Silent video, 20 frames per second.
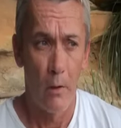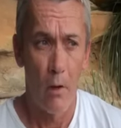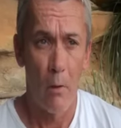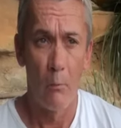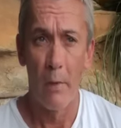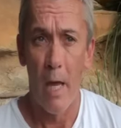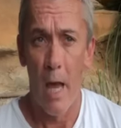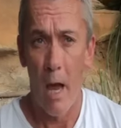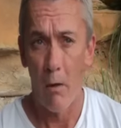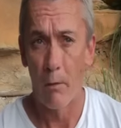
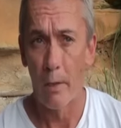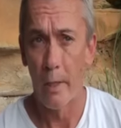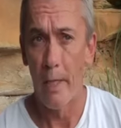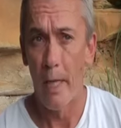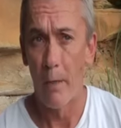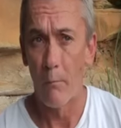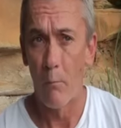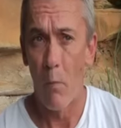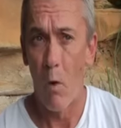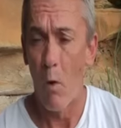I'm going to
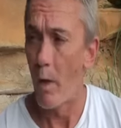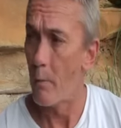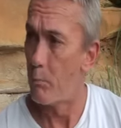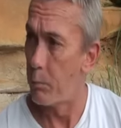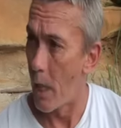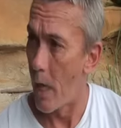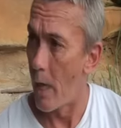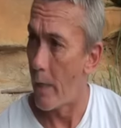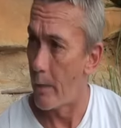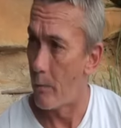get my
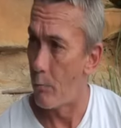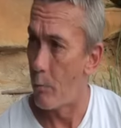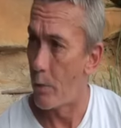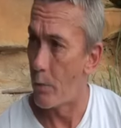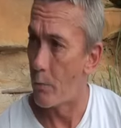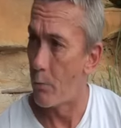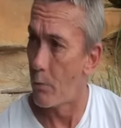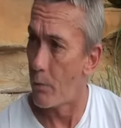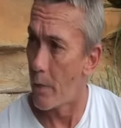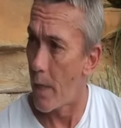blade,
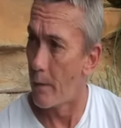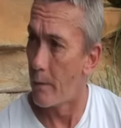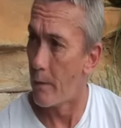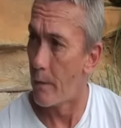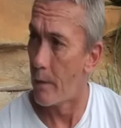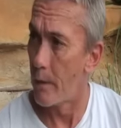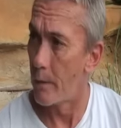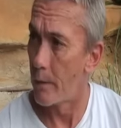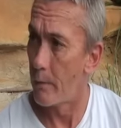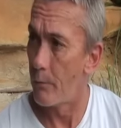which was
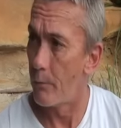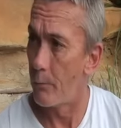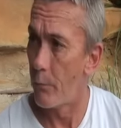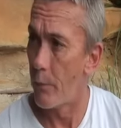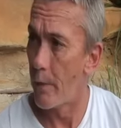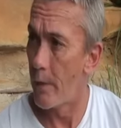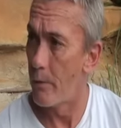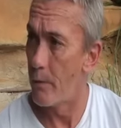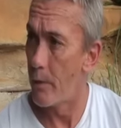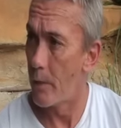under the
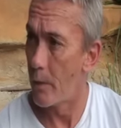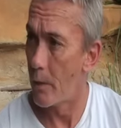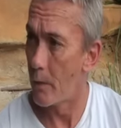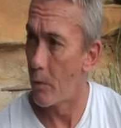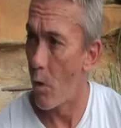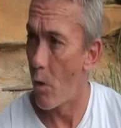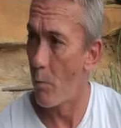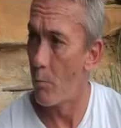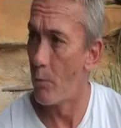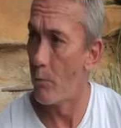fridge in the
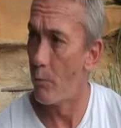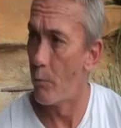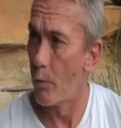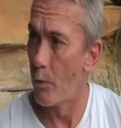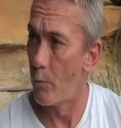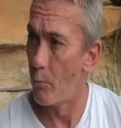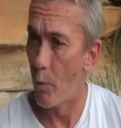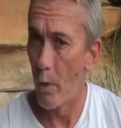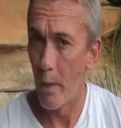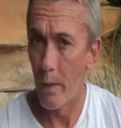common
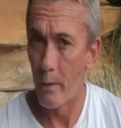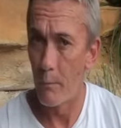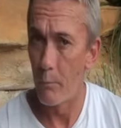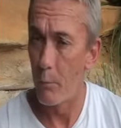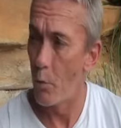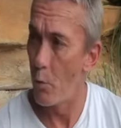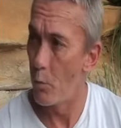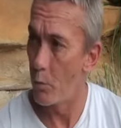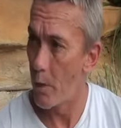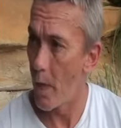room where the
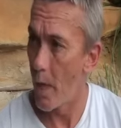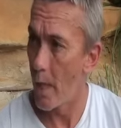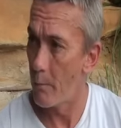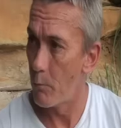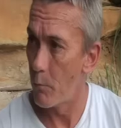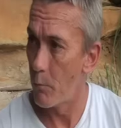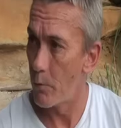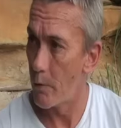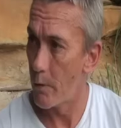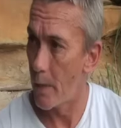pool
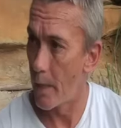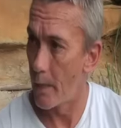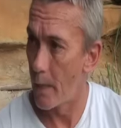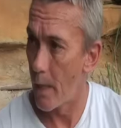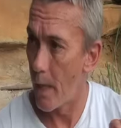tables and that.